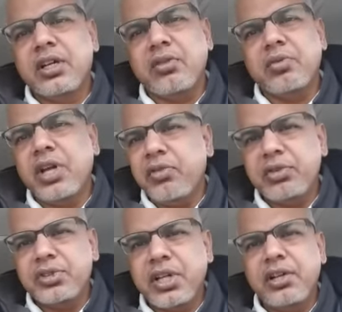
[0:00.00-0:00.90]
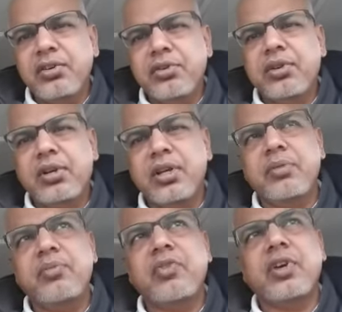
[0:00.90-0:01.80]
Uh, we have to salute
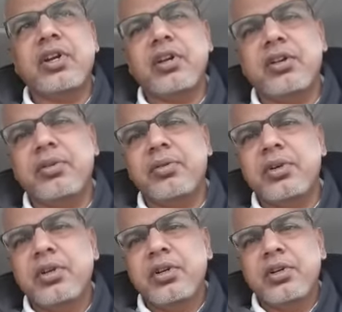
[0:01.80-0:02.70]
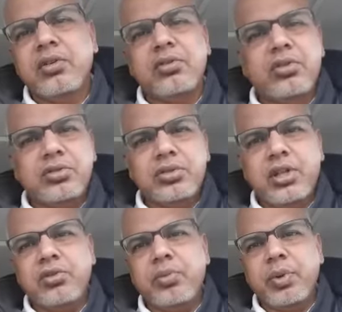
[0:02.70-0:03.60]
him for uh, those
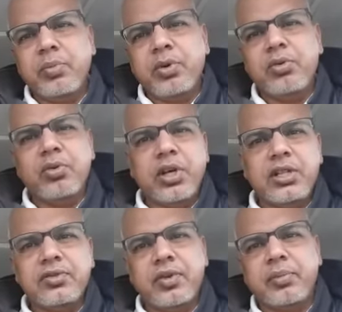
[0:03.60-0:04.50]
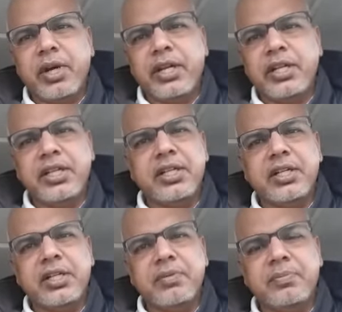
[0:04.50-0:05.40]
Telugu people who hails from I
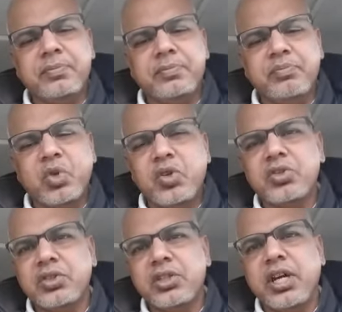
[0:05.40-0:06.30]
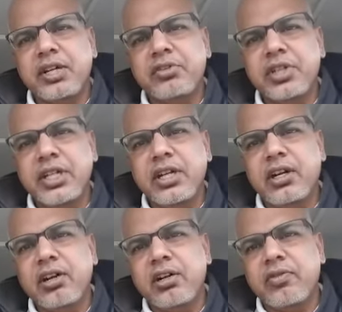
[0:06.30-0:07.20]
T, um, because Naidu did a
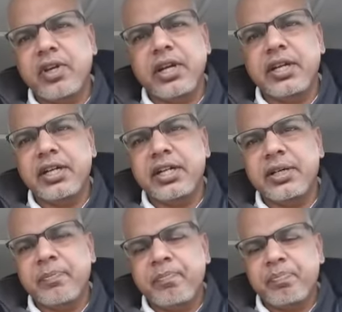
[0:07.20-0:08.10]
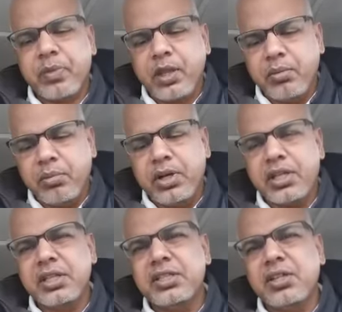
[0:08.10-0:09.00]
lot for I T, but
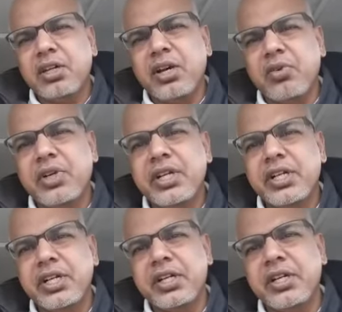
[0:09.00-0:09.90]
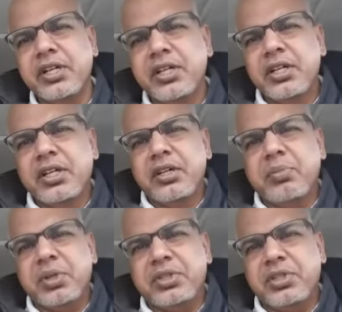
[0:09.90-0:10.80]
he is an outdated
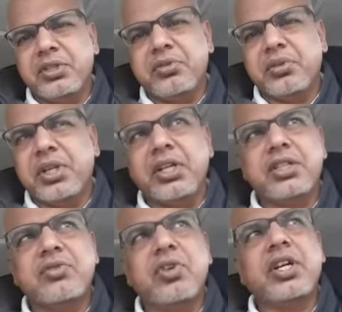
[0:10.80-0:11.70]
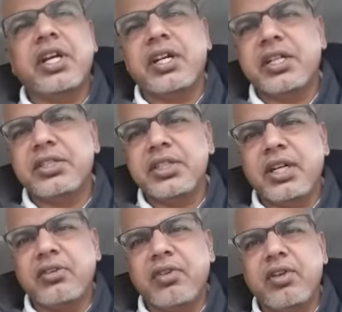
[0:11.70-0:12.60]
person today is what I
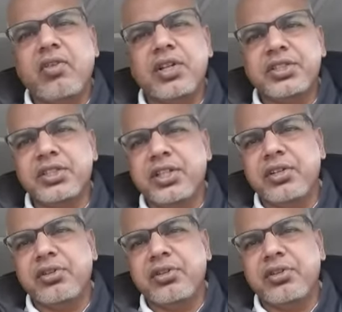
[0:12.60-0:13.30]
understand while watching the